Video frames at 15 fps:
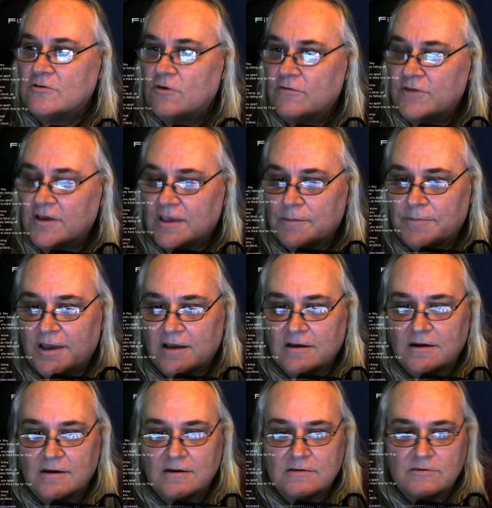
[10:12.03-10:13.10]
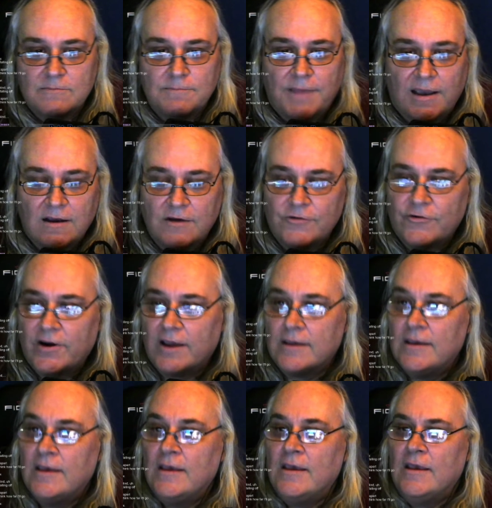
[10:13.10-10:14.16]
Hopefully I'll get back on track.
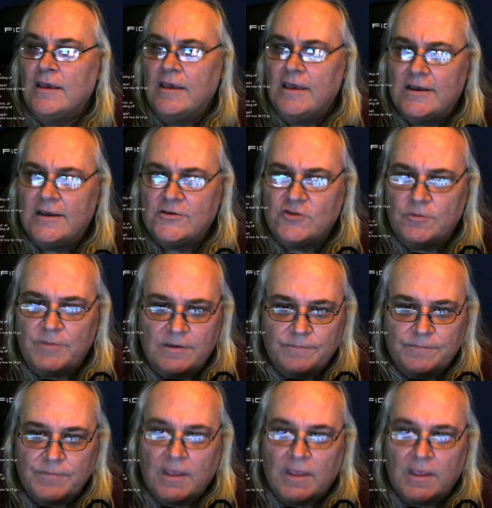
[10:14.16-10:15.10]
Yeah, it should be.